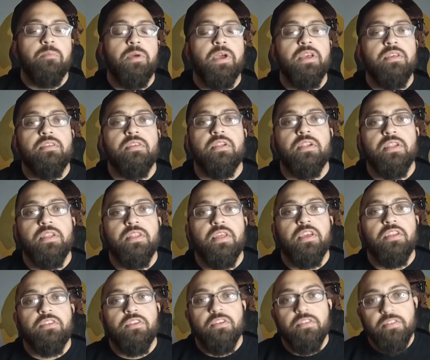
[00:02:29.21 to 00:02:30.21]
Basically,
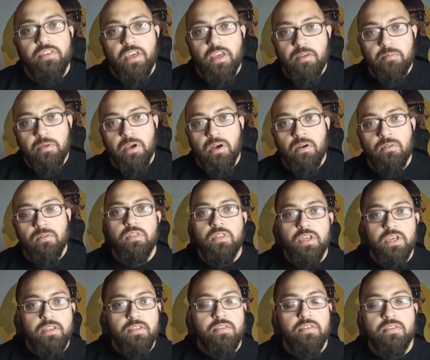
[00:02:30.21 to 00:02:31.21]
they just came out
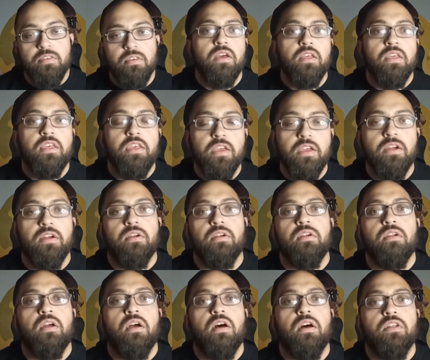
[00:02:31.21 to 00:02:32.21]
this
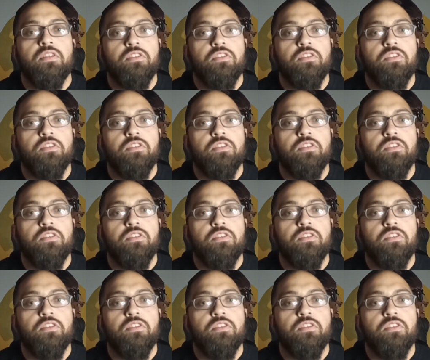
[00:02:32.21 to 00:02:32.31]
year,